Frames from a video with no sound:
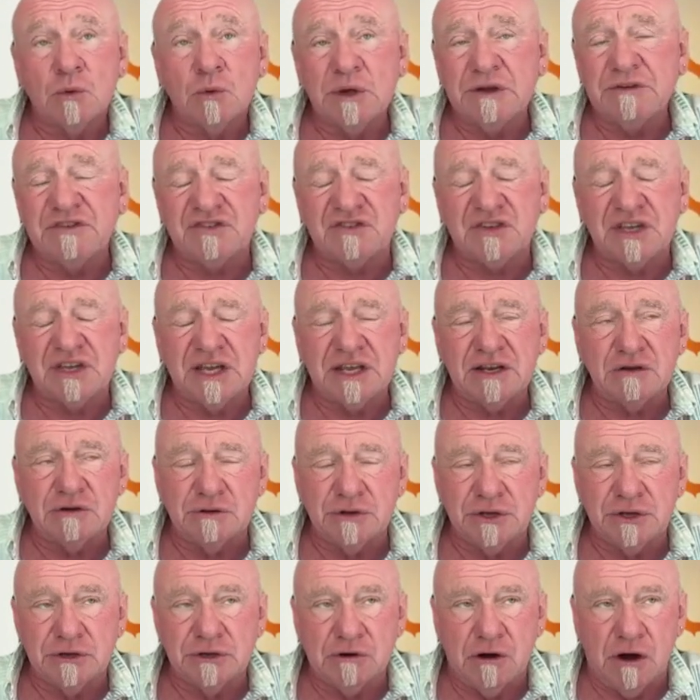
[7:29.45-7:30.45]
We've seen
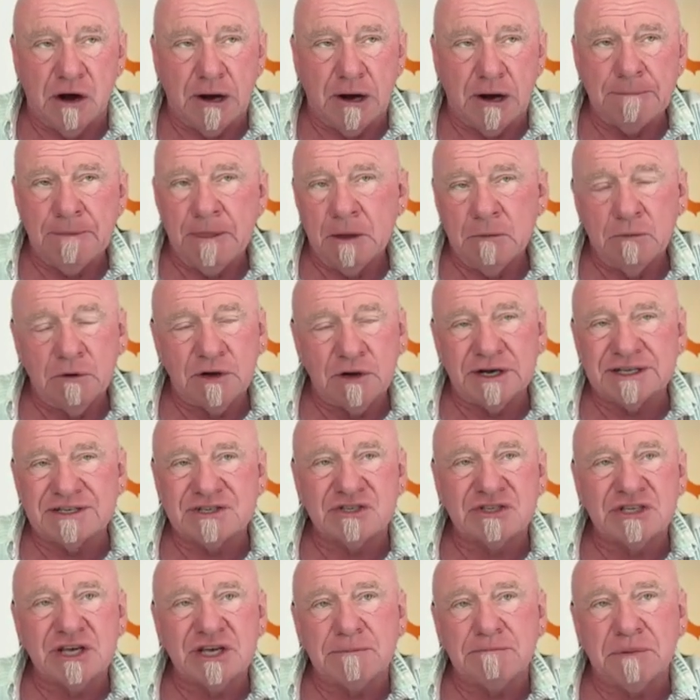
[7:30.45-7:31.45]
who you are. We're going
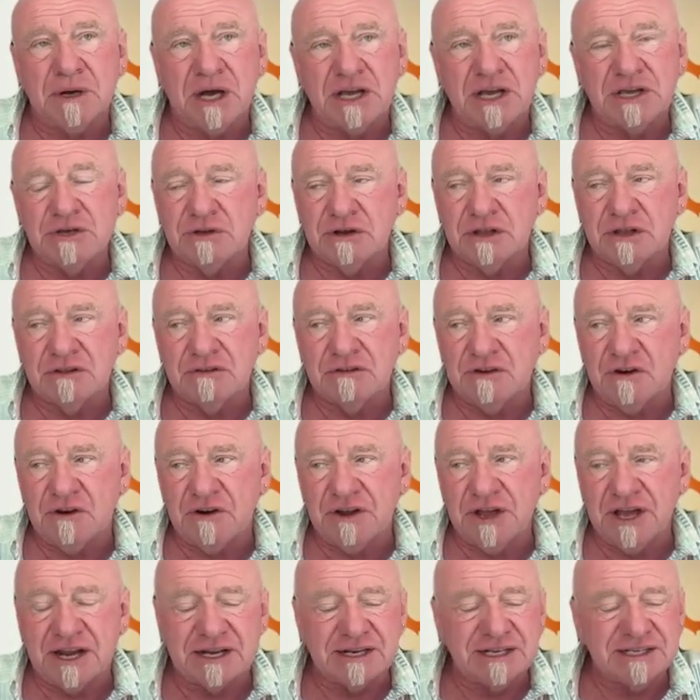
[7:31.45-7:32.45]
to stick by you to the
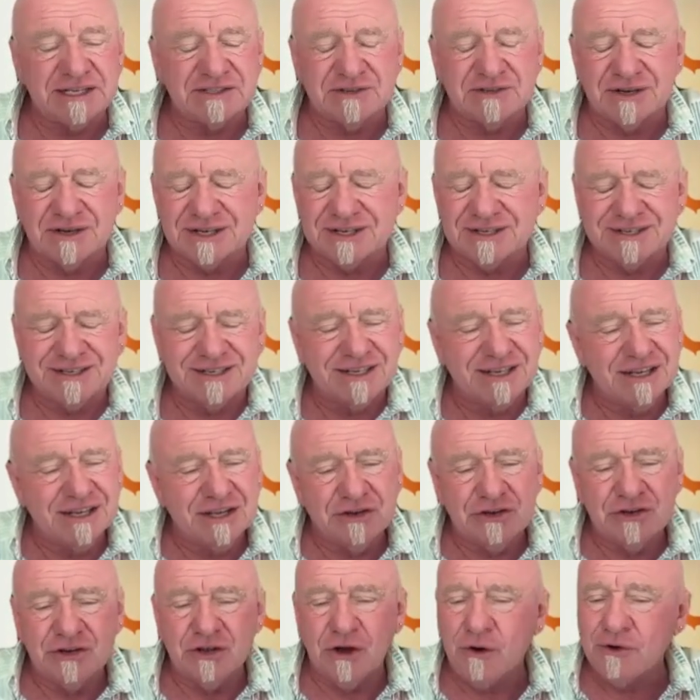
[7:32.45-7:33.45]
very end. And he's going,
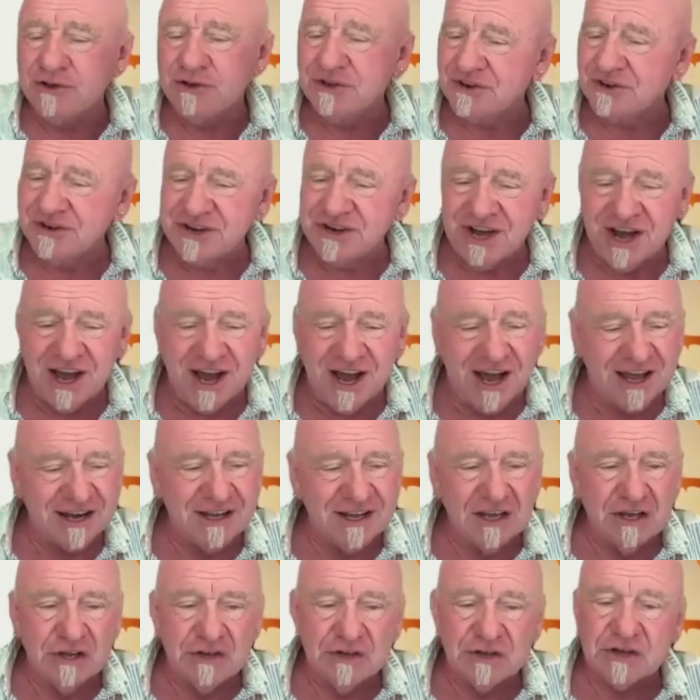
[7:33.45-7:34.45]
no, you're
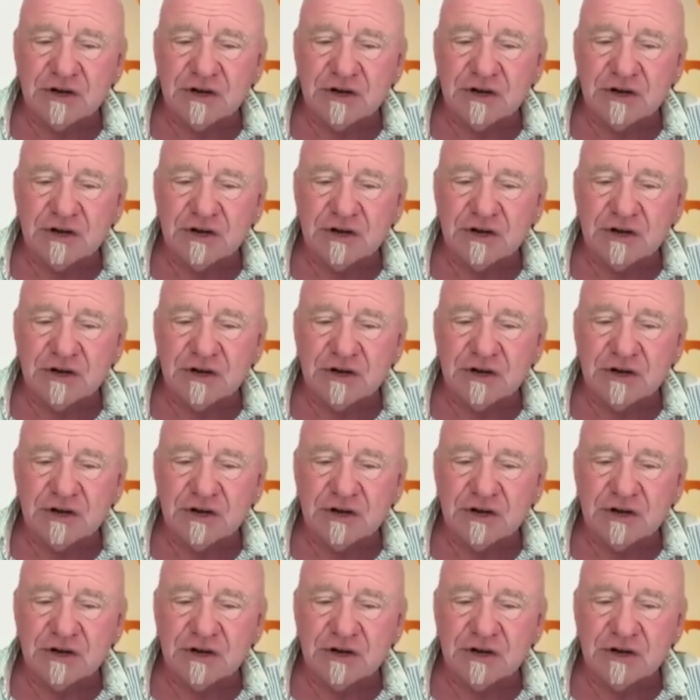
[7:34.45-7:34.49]
not.